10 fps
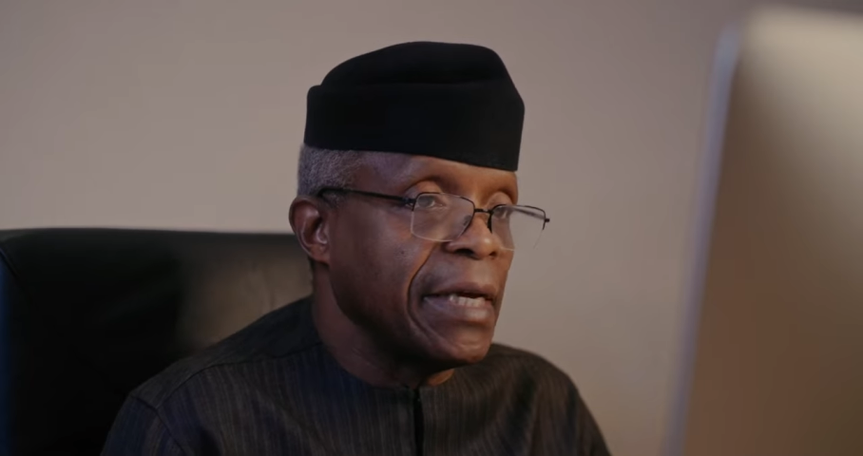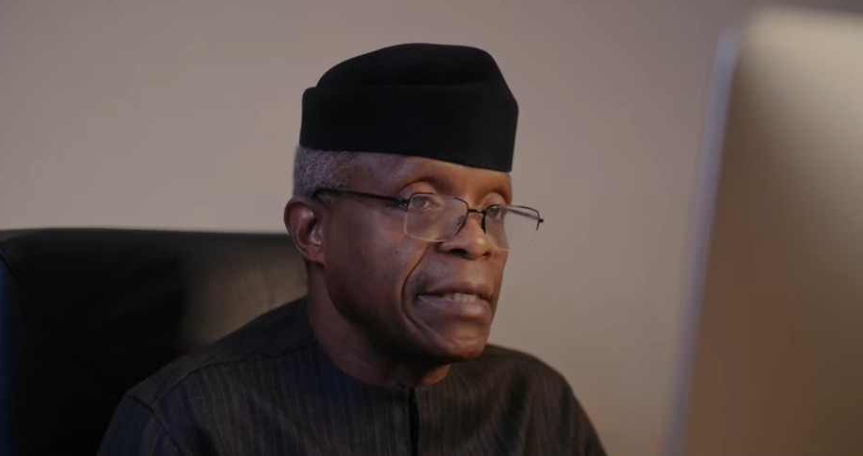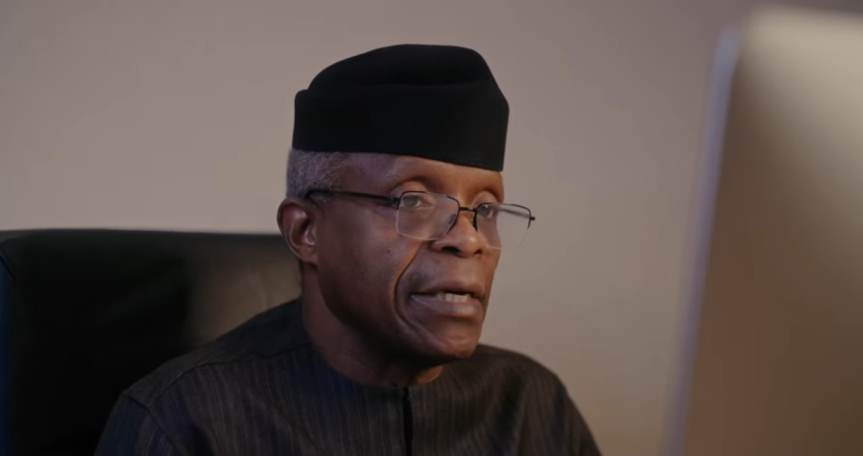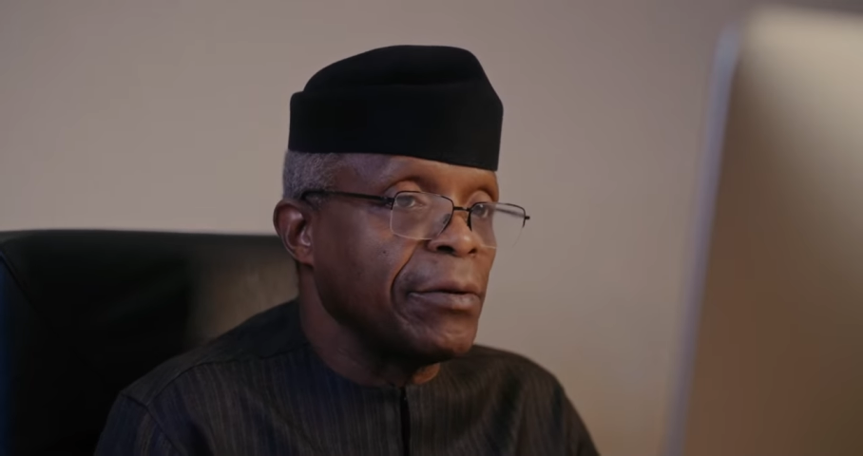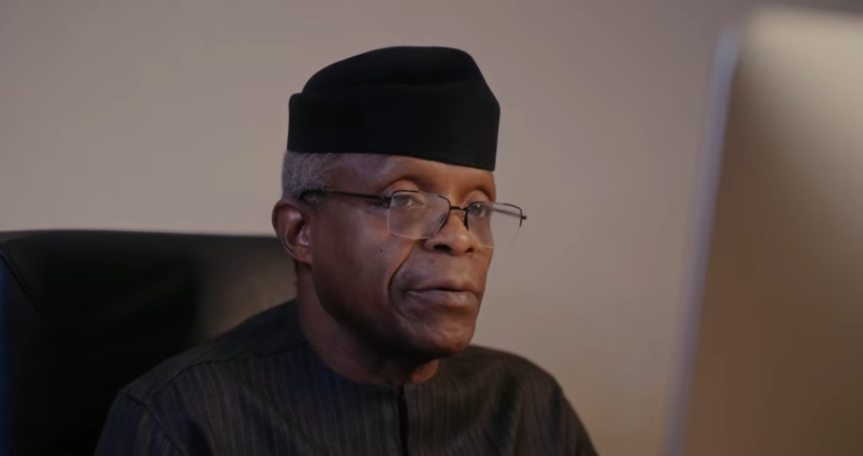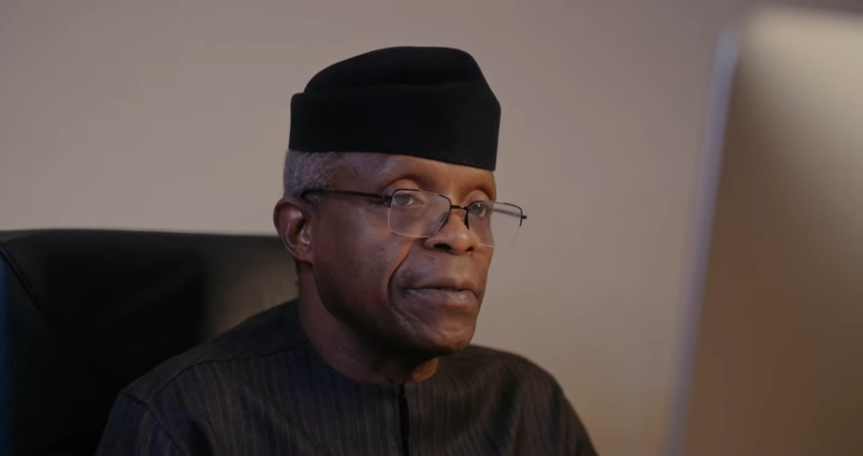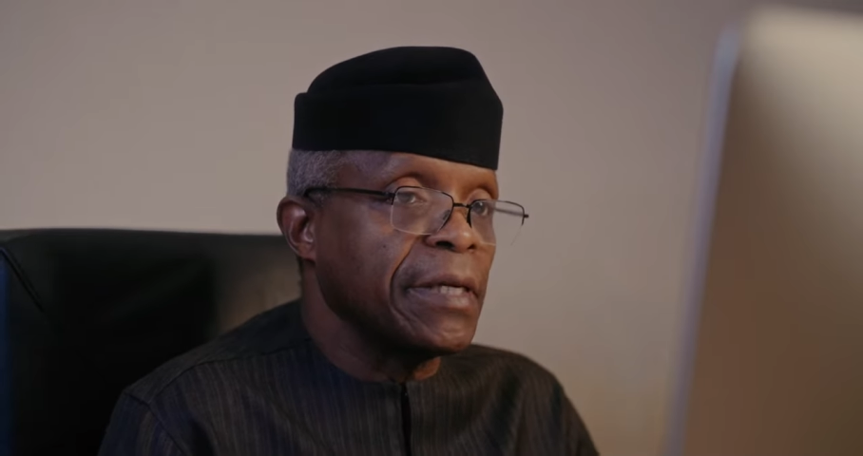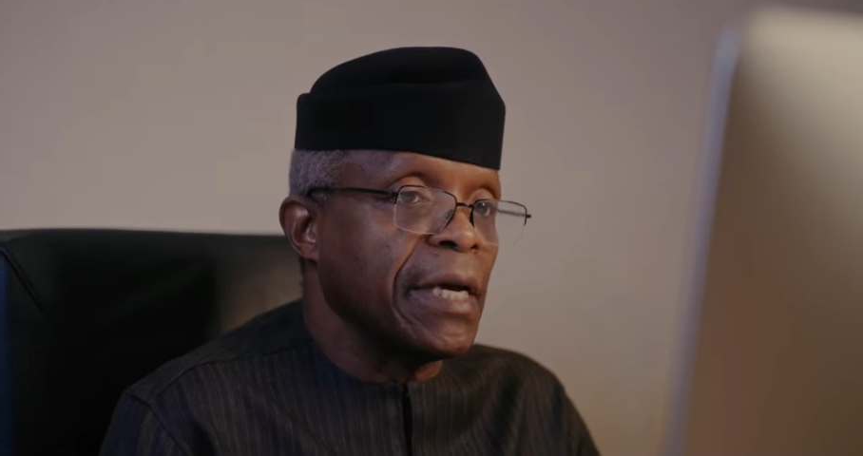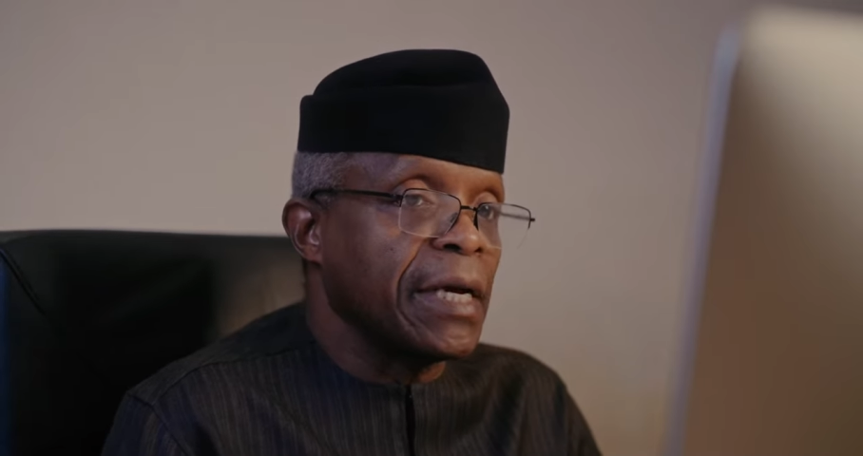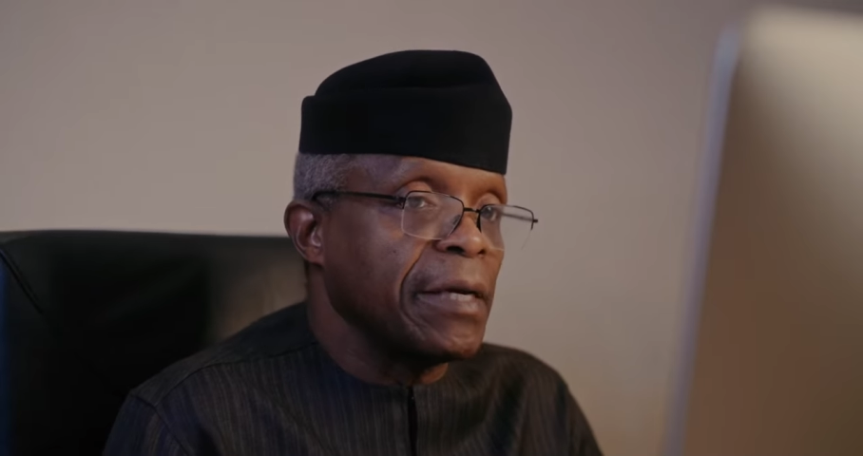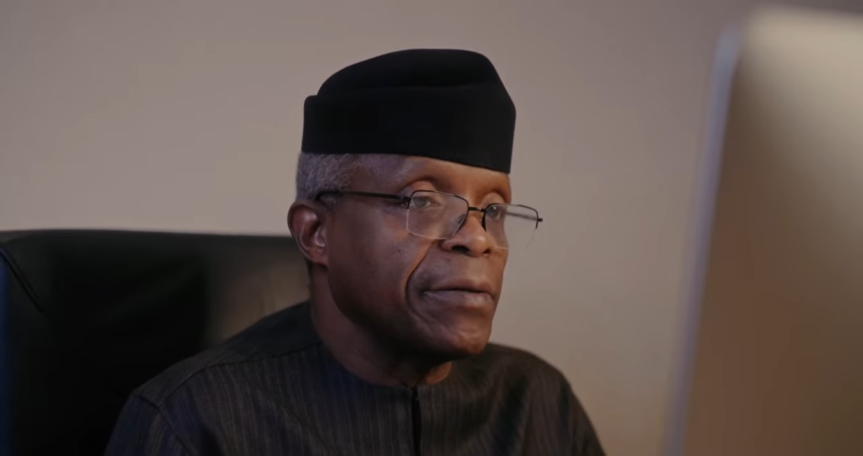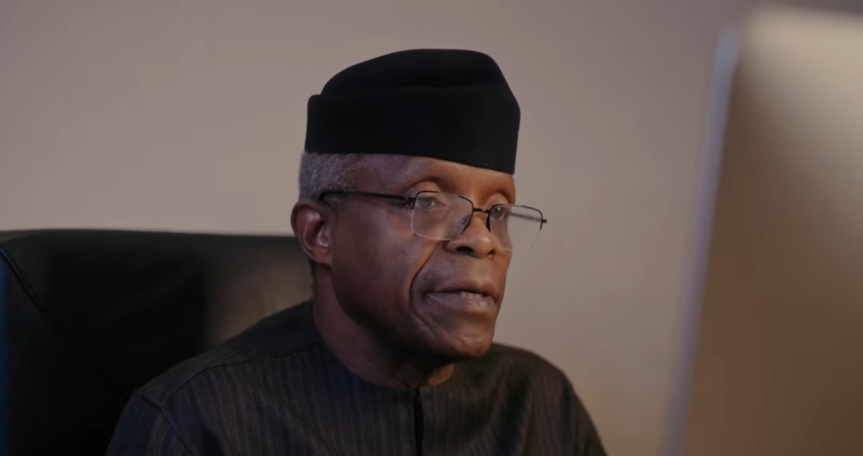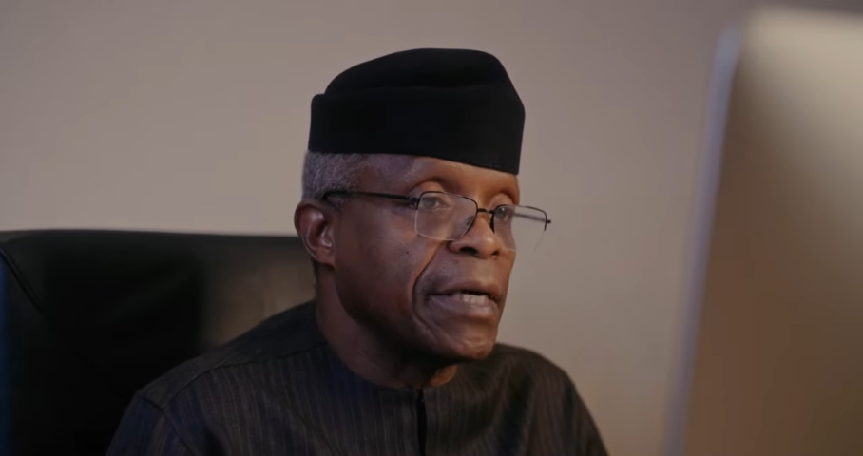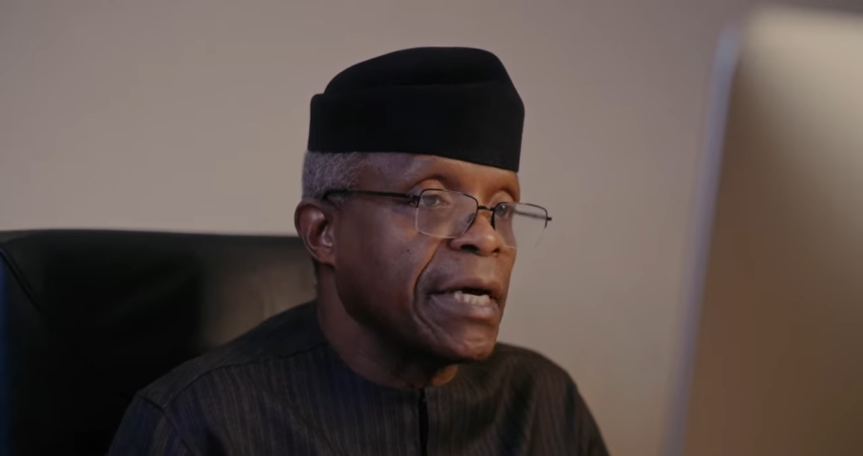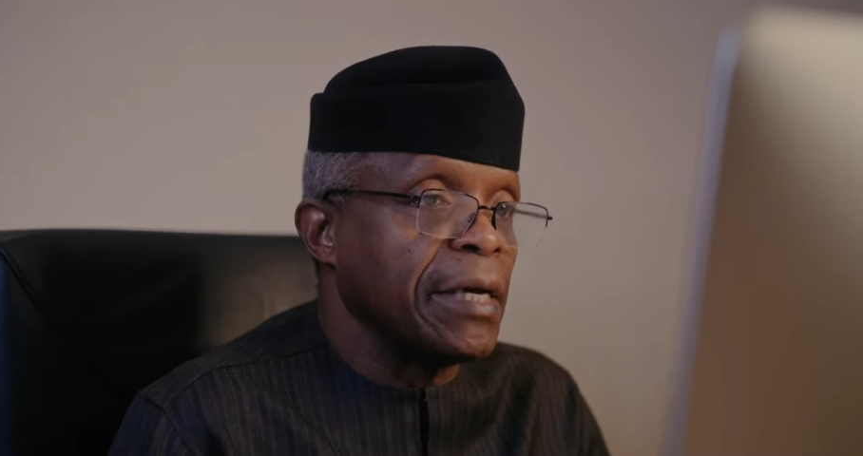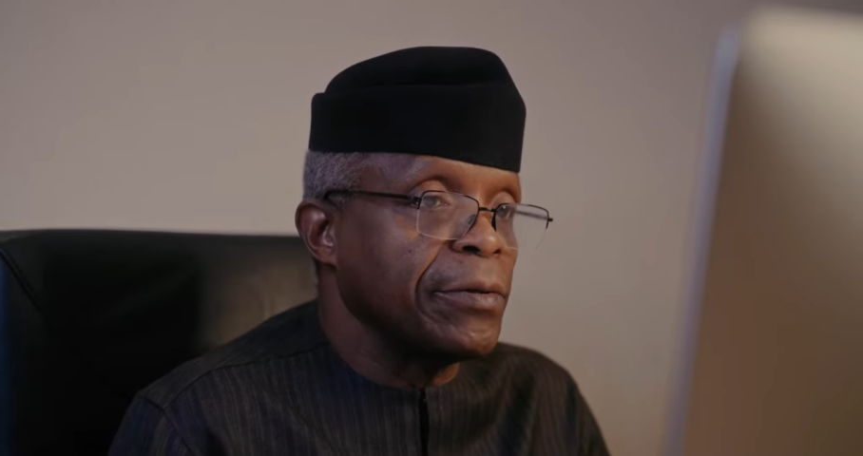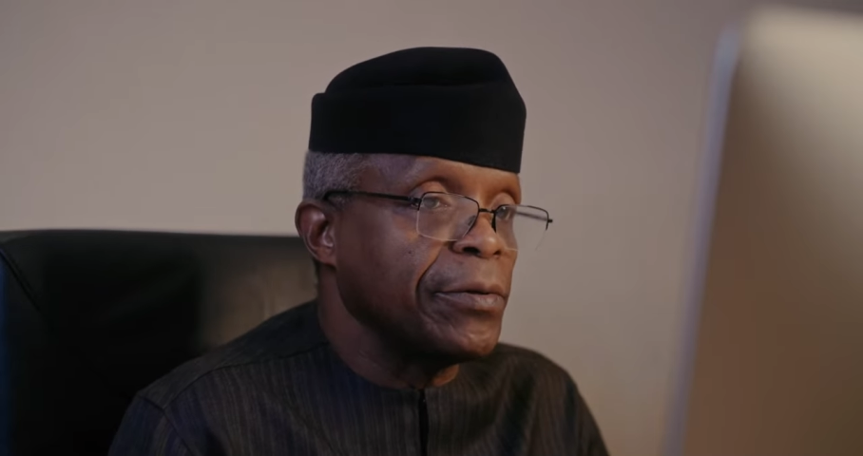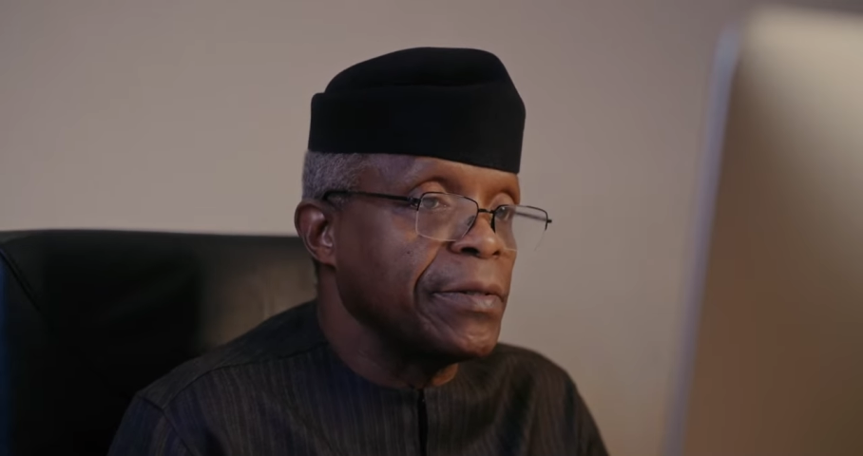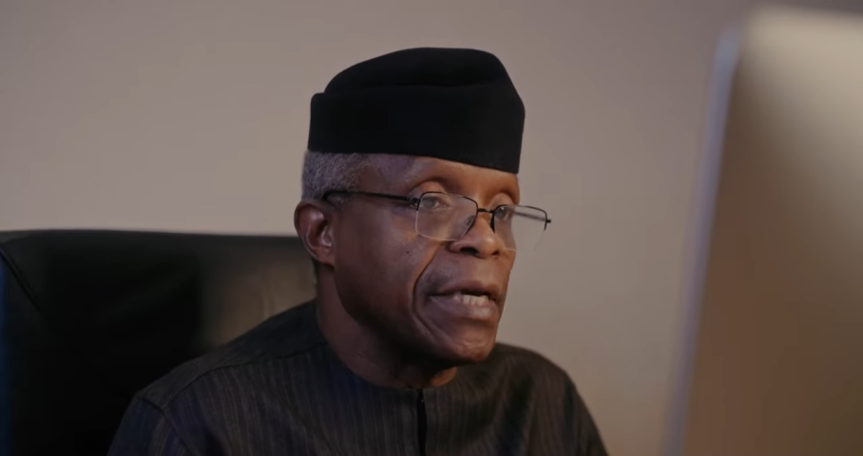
the Ajaokuta Kaduna Kano,